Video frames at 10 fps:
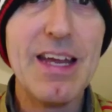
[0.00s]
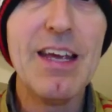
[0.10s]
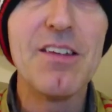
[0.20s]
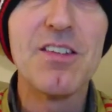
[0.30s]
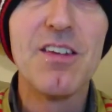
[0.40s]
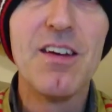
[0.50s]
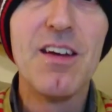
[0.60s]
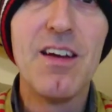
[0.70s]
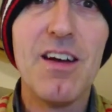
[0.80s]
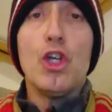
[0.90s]
days.
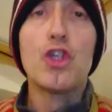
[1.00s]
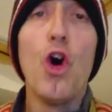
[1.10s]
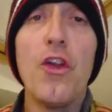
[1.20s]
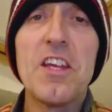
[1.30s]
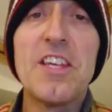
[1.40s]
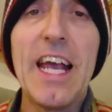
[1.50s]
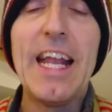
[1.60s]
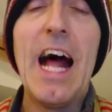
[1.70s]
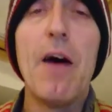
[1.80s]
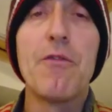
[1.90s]
So the
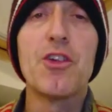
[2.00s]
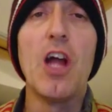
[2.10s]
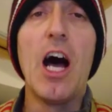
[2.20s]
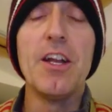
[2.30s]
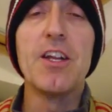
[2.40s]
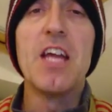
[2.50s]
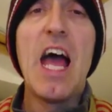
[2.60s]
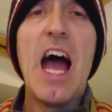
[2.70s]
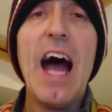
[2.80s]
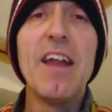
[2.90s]
second half started.
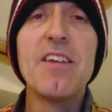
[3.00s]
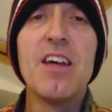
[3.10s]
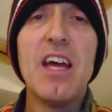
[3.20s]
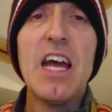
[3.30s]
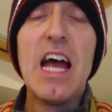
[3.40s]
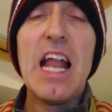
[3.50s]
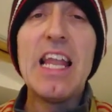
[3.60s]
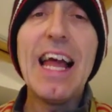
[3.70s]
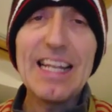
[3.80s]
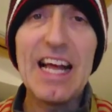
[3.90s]
And
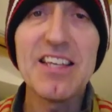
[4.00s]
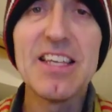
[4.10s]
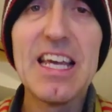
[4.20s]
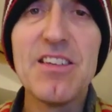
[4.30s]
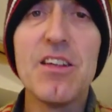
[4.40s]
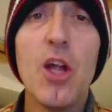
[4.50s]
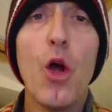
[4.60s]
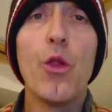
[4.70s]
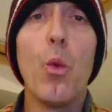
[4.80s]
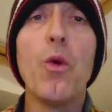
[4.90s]
like last season,
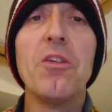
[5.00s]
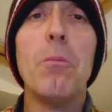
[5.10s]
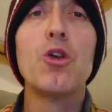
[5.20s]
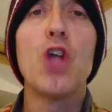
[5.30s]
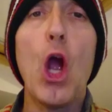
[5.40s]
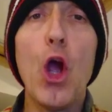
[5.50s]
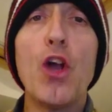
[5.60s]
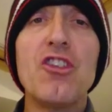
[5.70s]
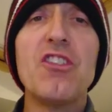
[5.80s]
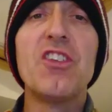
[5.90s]
there wasn't much
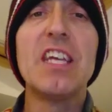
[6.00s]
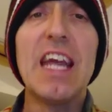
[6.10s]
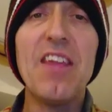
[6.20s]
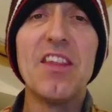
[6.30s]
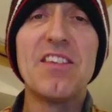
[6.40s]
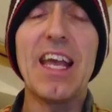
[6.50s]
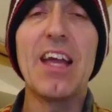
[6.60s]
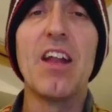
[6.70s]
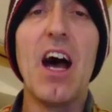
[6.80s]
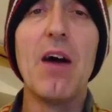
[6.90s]
urgency in the
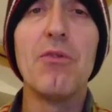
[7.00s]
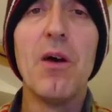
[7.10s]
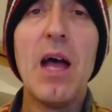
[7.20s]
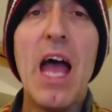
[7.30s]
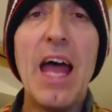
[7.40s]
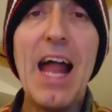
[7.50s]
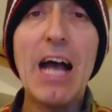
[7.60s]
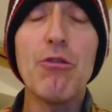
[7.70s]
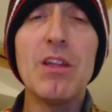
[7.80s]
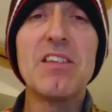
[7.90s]
second half. And
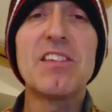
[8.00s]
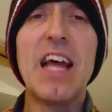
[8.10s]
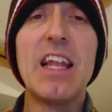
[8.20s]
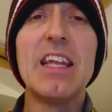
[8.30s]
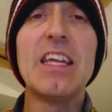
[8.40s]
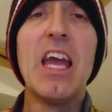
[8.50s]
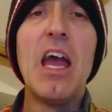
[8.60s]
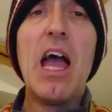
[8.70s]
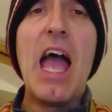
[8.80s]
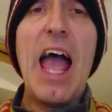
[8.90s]
Accrington Stanley
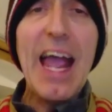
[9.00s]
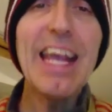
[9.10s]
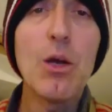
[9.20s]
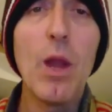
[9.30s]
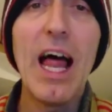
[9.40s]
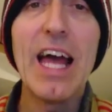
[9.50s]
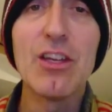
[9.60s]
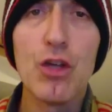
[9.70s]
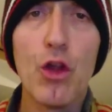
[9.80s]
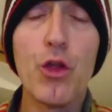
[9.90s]

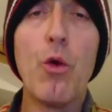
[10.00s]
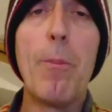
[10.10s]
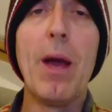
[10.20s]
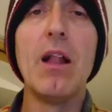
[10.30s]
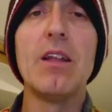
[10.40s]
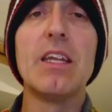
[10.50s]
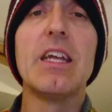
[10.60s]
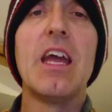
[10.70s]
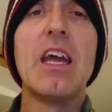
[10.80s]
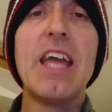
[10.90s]
equalised through a
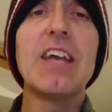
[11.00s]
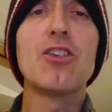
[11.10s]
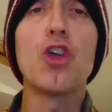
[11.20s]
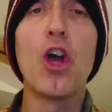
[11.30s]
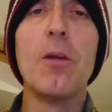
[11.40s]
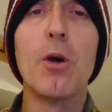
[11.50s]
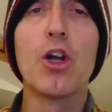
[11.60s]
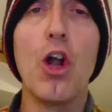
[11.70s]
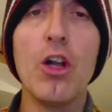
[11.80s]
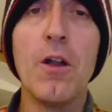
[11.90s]
penalty. Yes, Conor
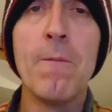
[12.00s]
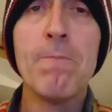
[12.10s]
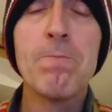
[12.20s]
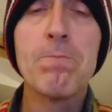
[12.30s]
McLaughlin,